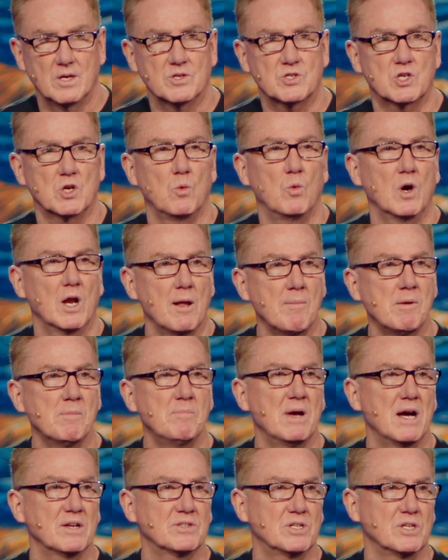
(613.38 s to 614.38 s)
So what I'm
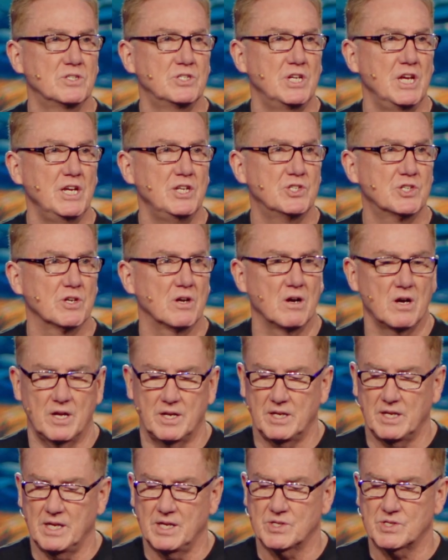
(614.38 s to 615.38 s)
about to teach
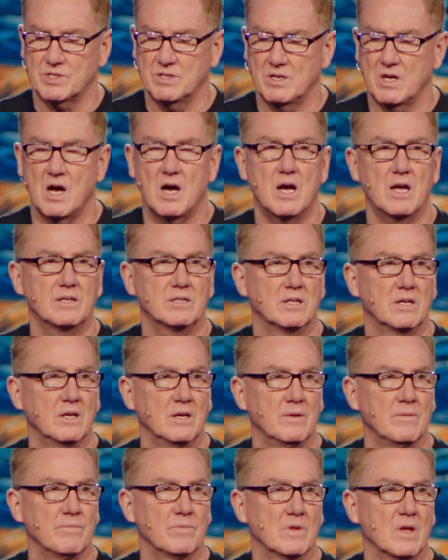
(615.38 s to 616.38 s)
on is not
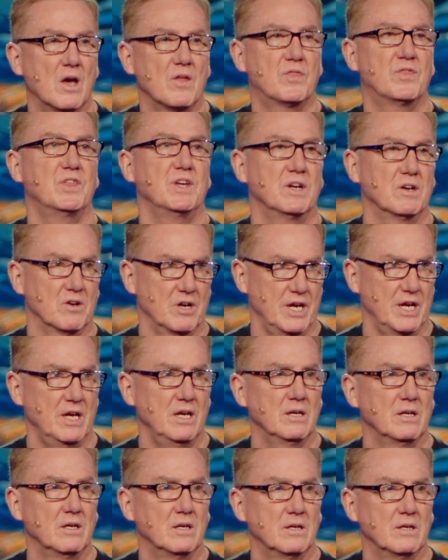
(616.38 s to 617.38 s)
a
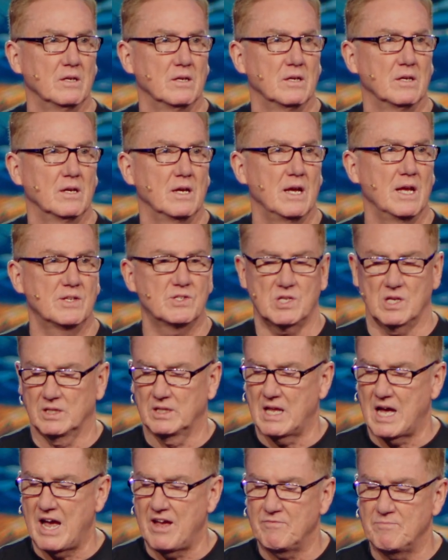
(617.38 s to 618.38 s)
theory. It's a
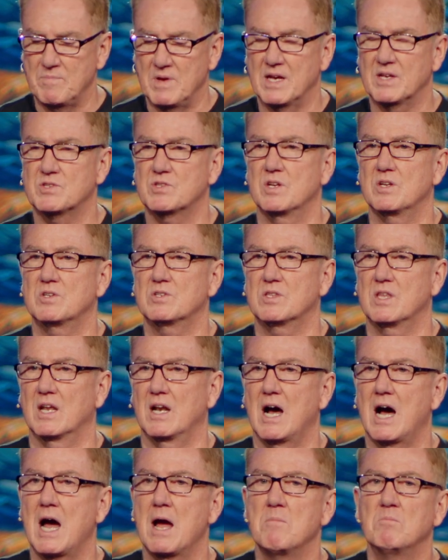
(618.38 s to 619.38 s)
life message that
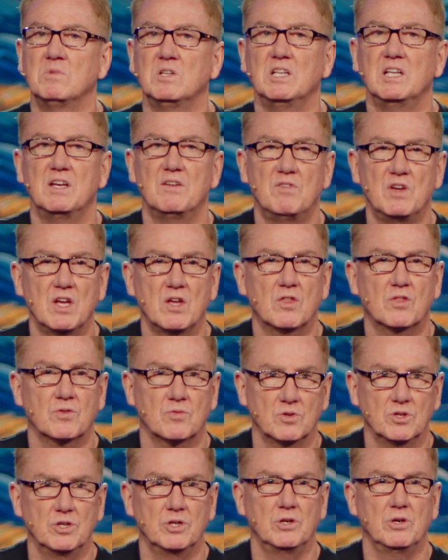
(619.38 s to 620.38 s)
I'm living
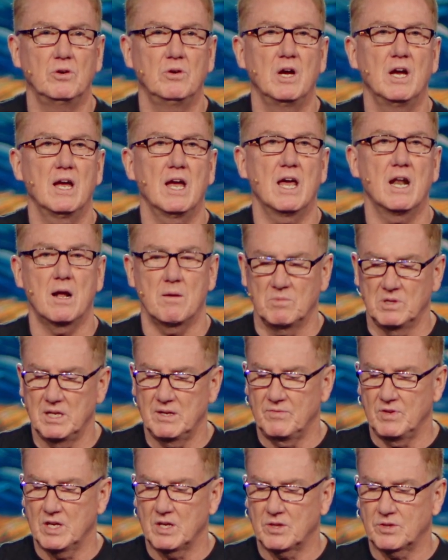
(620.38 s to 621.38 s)
through, and I'm
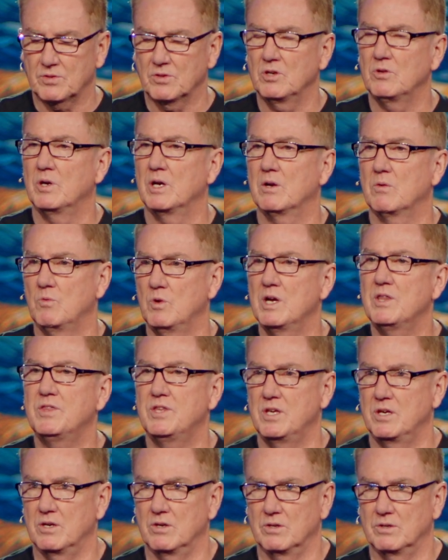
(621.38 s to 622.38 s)
living through it
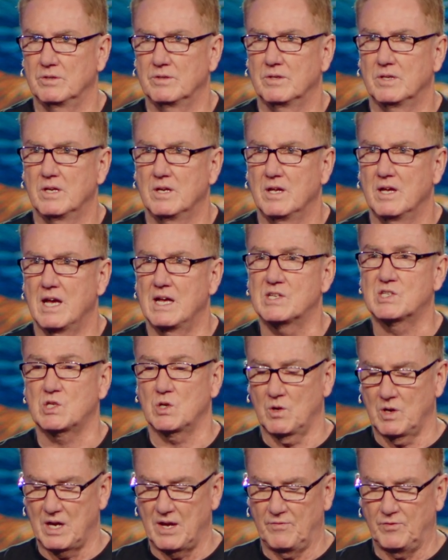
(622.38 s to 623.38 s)
with you. And
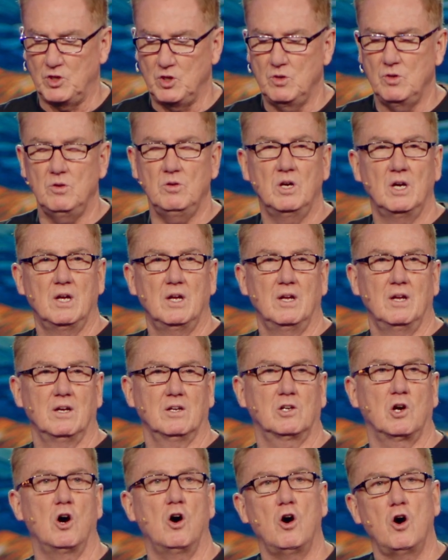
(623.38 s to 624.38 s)
so if you
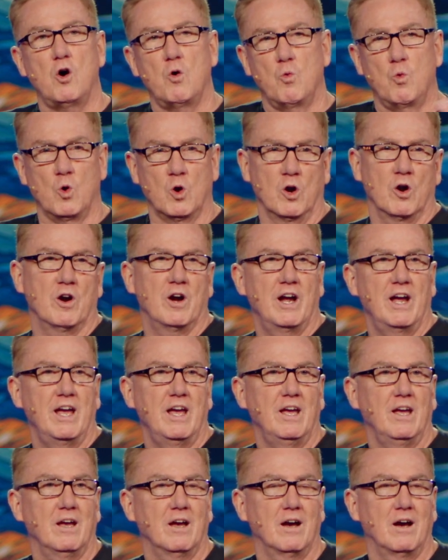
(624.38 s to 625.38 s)
call
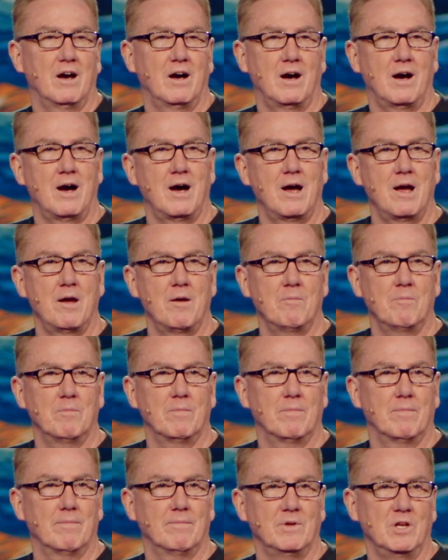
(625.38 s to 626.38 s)
worry, I'm
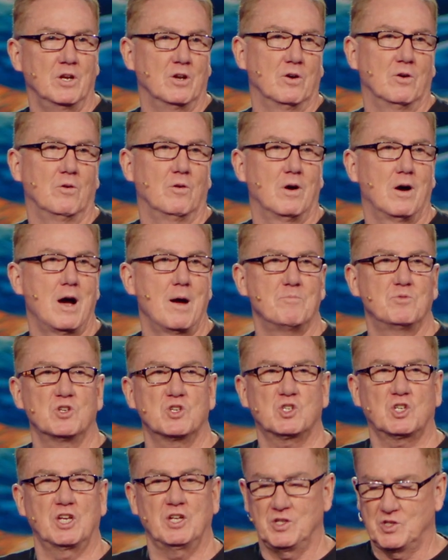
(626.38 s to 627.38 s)

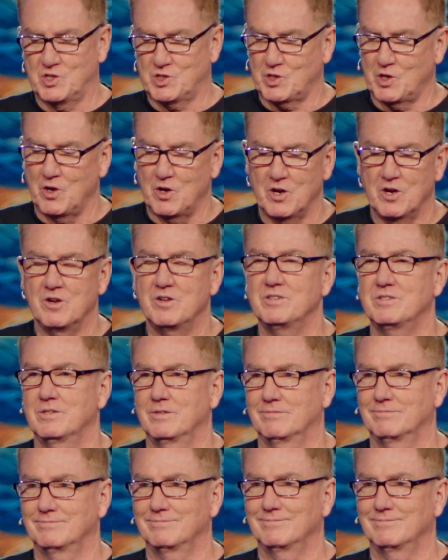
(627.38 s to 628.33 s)
just concerned,